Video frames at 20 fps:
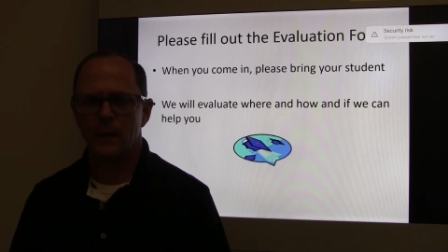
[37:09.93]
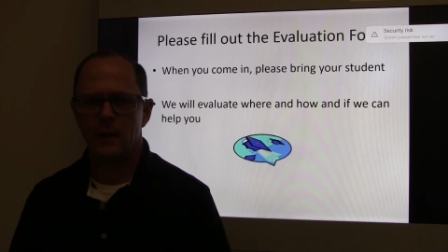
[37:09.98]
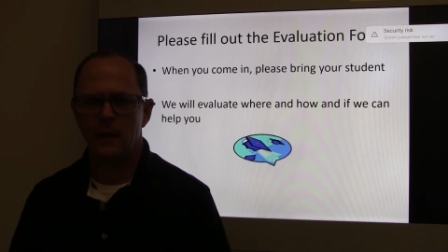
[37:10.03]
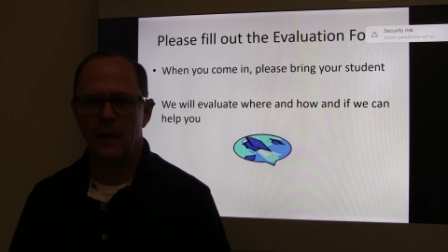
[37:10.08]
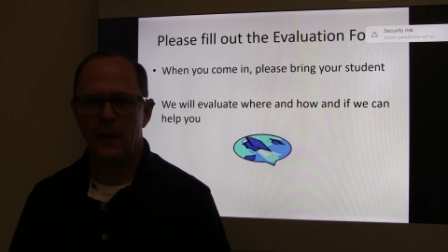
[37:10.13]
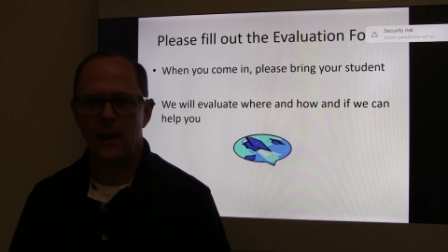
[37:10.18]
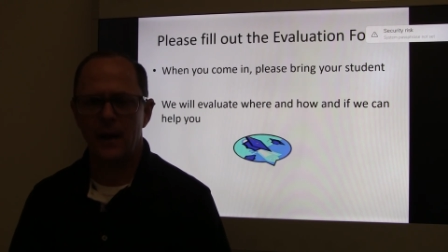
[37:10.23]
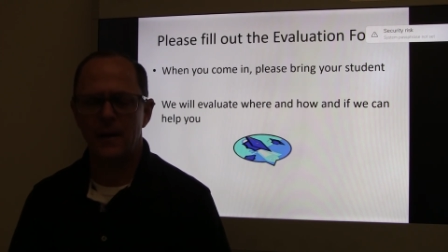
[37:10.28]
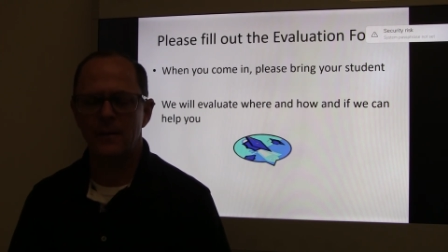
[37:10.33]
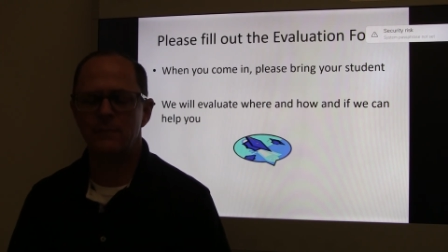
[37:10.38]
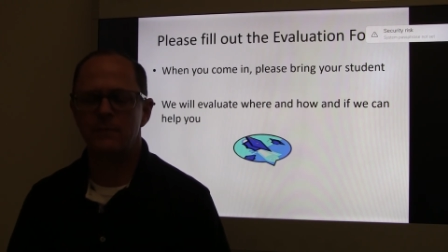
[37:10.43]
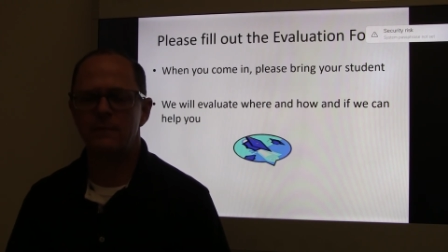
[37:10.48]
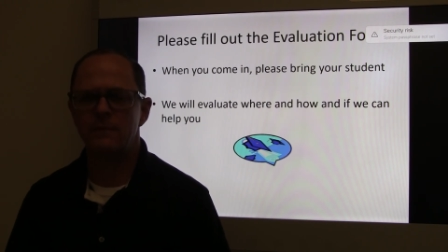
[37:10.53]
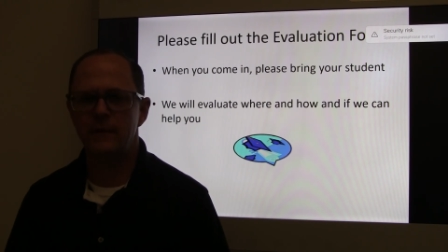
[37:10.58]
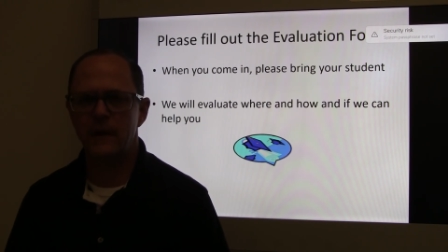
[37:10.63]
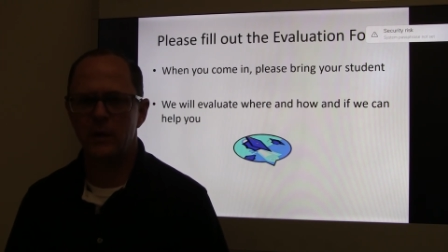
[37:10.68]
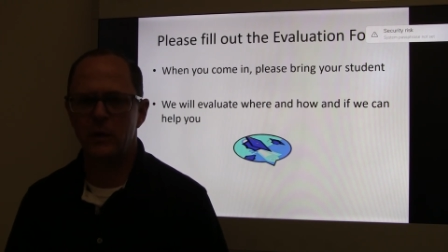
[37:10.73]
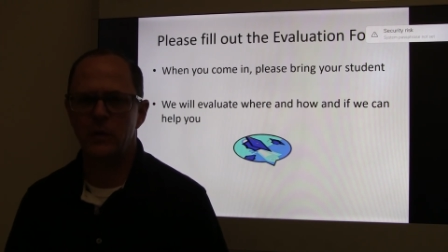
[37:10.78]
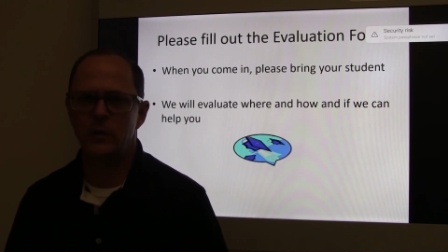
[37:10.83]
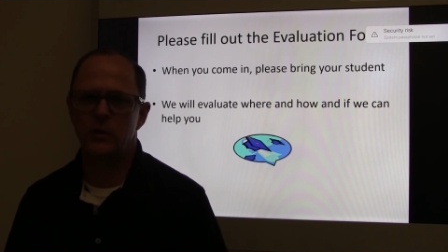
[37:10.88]
I am
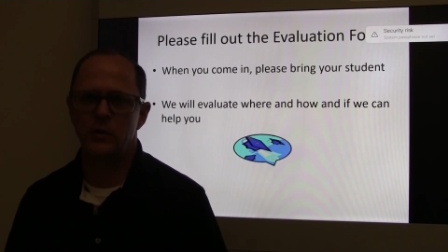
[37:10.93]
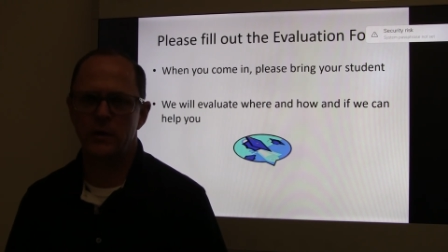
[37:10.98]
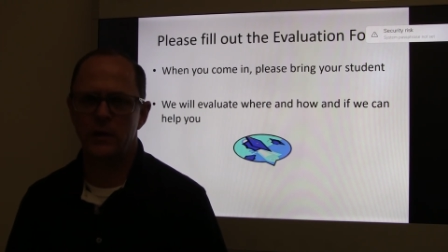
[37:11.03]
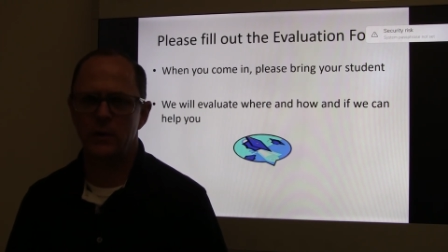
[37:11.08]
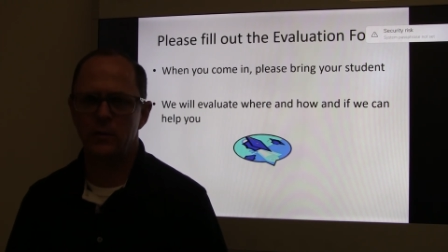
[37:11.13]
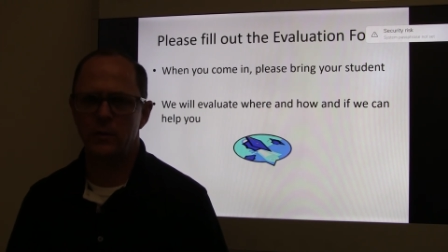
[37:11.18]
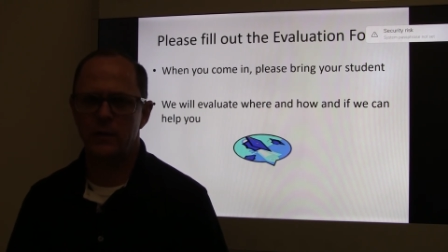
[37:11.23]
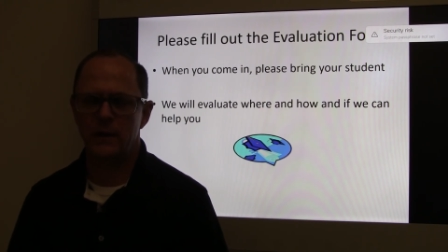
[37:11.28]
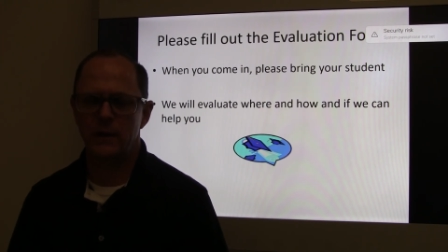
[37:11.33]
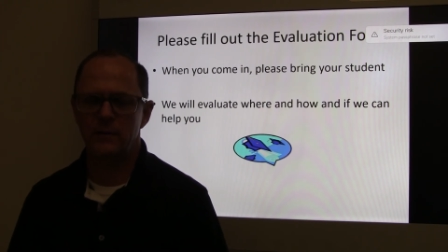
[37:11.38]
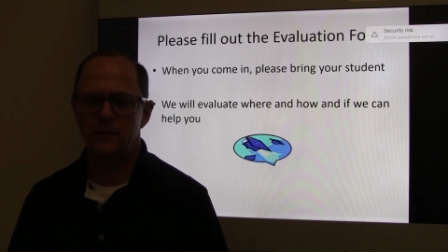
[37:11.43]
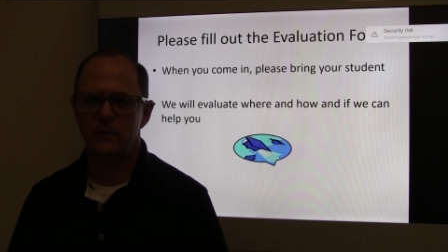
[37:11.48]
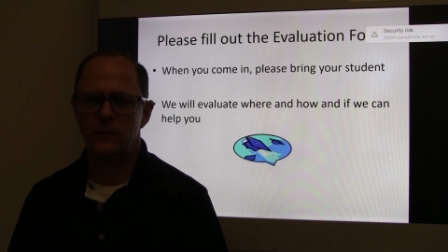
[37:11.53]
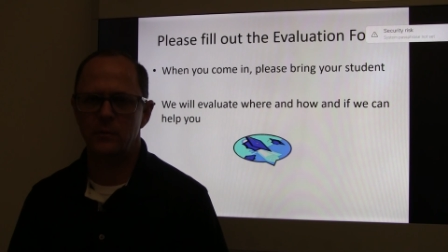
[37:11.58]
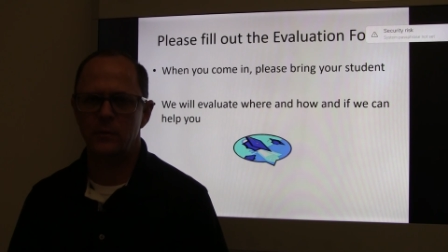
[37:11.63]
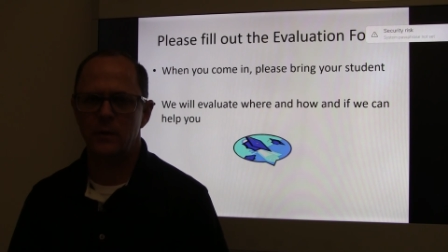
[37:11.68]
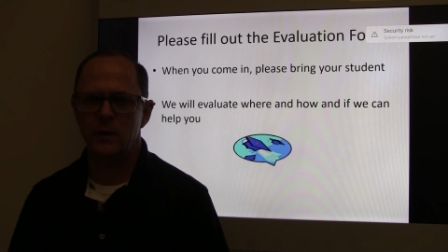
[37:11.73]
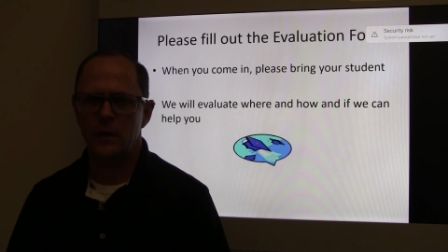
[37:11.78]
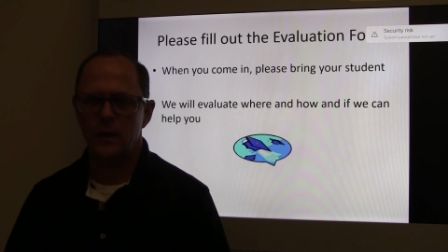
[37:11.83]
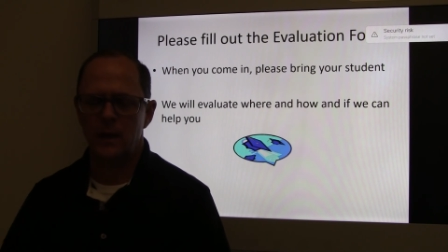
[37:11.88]
very good at what I
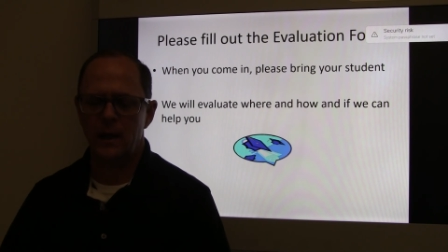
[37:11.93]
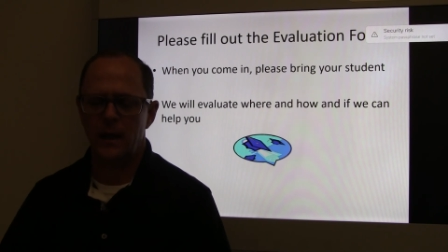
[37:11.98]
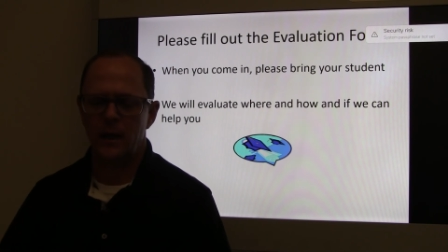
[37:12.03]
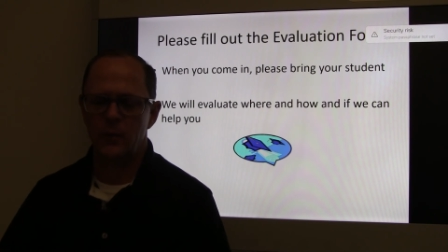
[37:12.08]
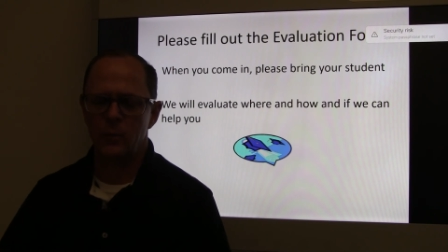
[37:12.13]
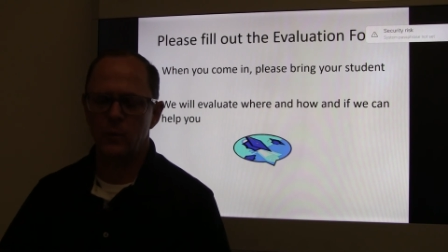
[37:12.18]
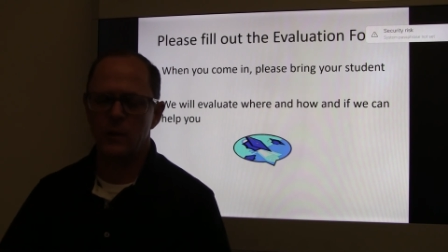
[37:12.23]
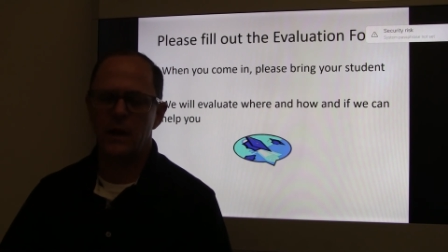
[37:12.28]
do. And